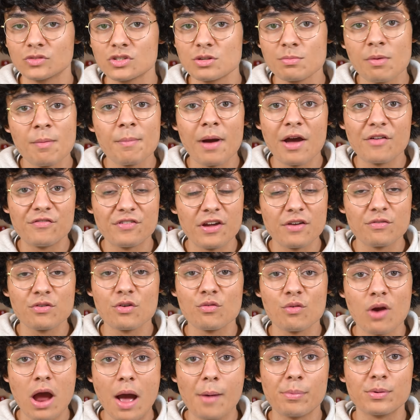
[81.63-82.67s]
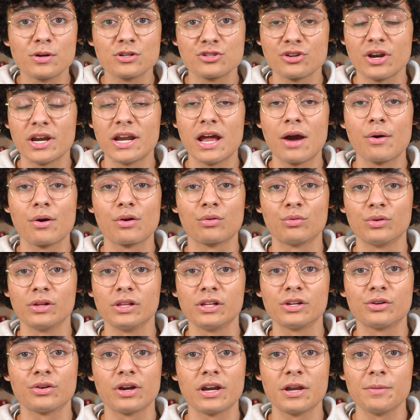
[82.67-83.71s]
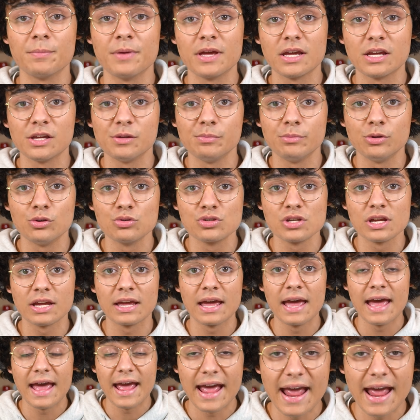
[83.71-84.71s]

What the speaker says: Some of my favorite rappers right now are really great at making music